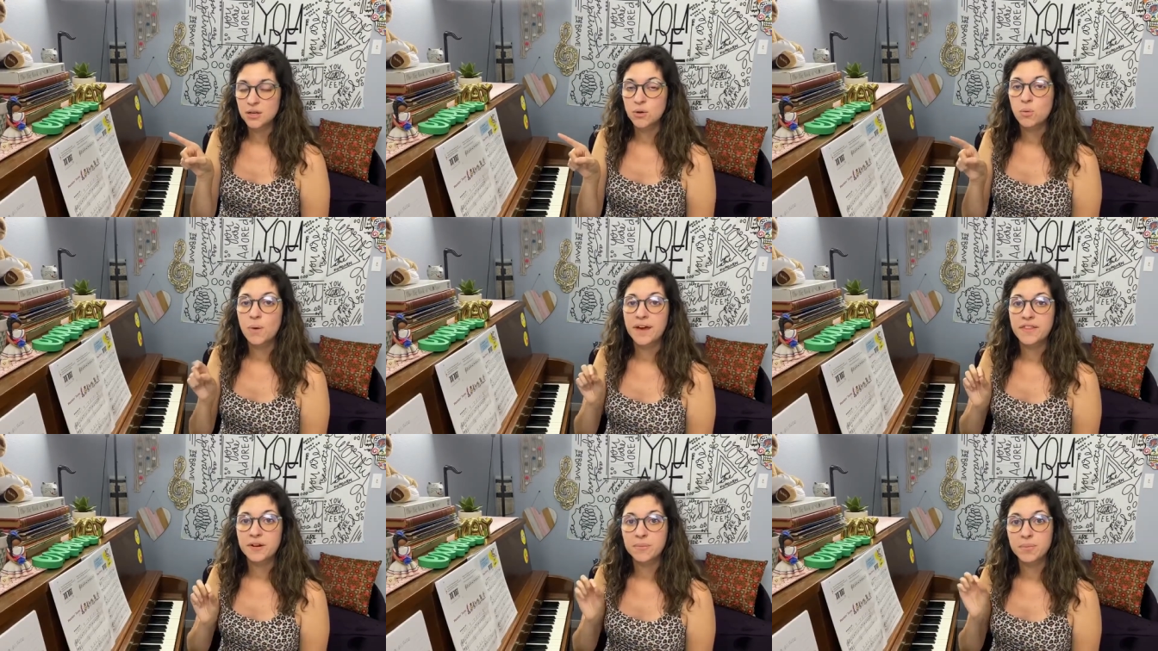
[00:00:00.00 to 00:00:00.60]

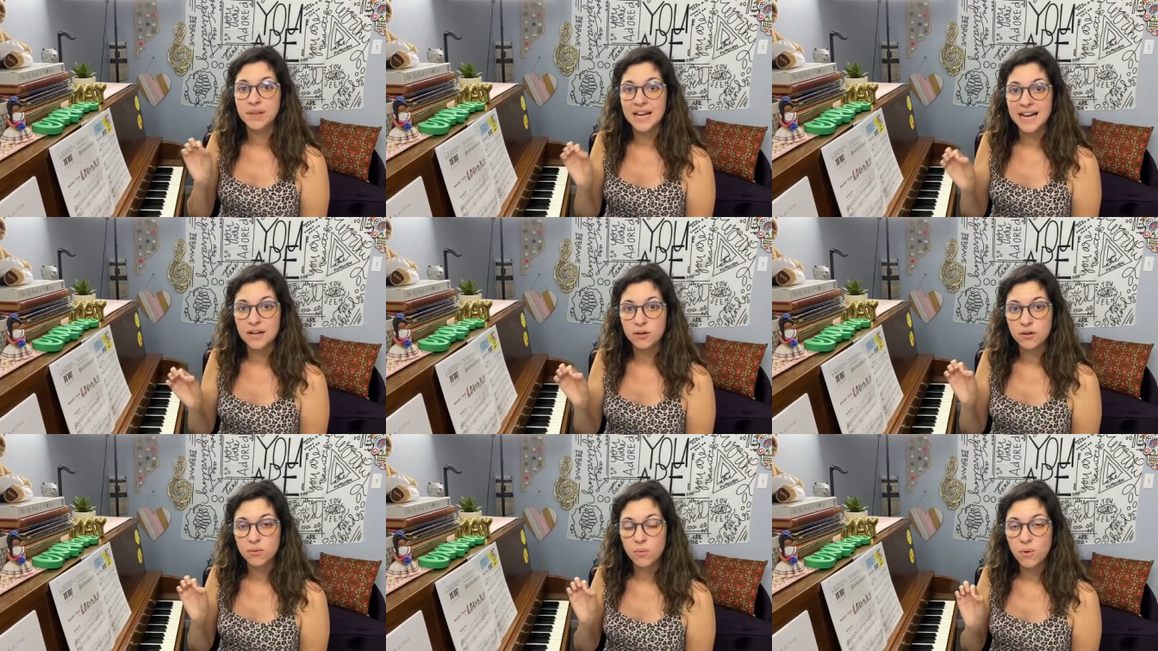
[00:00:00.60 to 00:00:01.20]
whether black
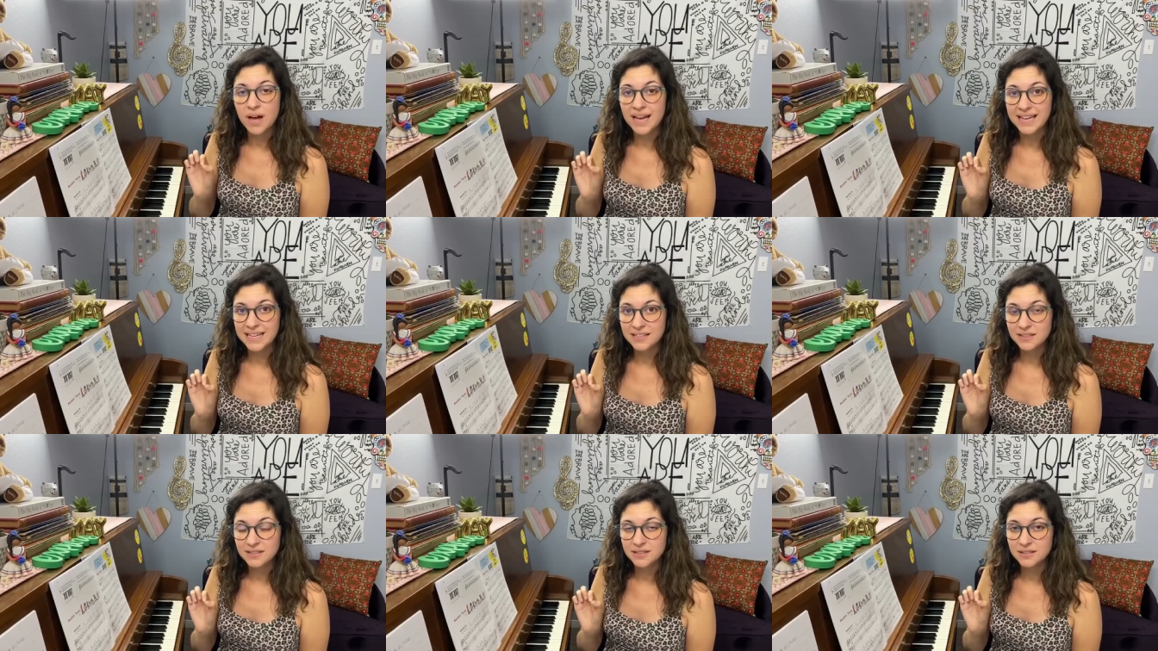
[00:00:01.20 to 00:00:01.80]
or
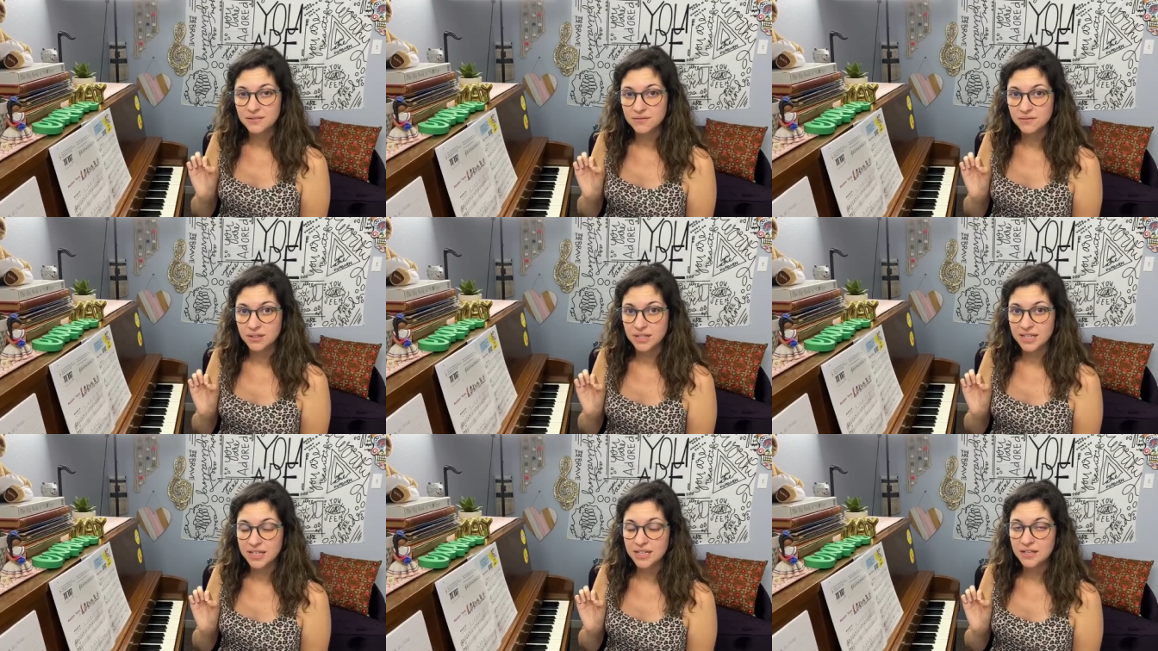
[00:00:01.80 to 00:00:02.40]
white,
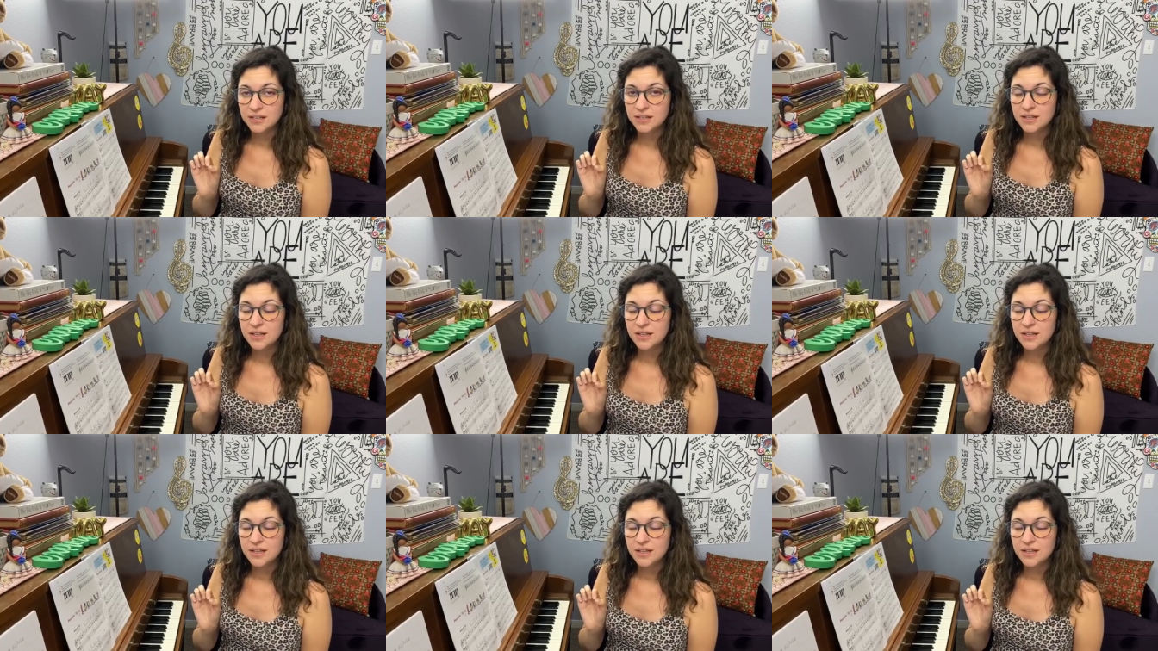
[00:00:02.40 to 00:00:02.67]
right?